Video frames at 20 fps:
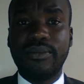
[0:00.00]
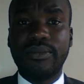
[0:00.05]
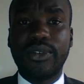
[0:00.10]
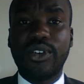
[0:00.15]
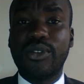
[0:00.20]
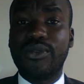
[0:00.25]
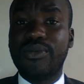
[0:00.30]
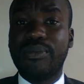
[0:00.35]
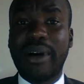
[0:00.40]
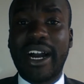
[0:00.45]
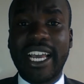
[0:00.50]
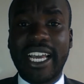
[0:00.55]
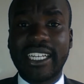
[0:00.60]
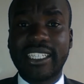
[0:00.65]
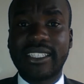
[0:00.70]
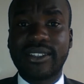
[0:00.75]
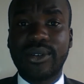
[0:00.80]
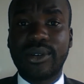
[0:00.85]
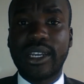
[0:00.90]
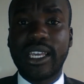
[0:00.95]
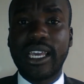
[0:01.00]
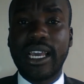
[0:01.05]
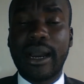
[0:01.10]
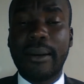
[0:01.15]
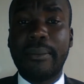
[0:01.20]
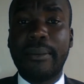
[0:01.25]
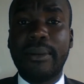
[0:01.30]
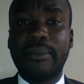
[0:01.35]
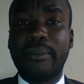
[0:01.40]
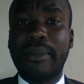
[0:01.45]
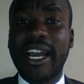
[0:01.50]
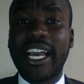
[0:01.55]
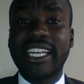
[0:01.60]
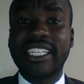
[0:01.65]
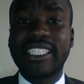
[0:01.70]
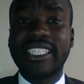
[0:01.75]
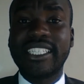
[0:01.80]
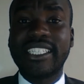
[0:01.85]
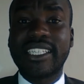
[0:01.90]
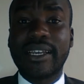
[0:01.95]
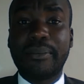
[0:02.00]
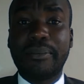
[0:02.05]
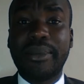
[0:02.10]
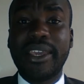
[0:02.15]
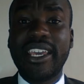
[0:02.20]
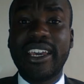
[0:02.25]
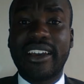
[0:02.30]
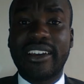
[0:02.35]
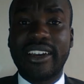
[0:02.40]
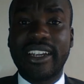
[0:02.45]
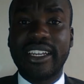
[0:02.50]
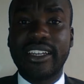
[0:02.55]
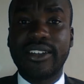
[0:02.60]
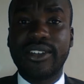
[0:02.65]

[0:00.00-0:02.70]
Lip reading: of bias. Okay, a bias is appearing.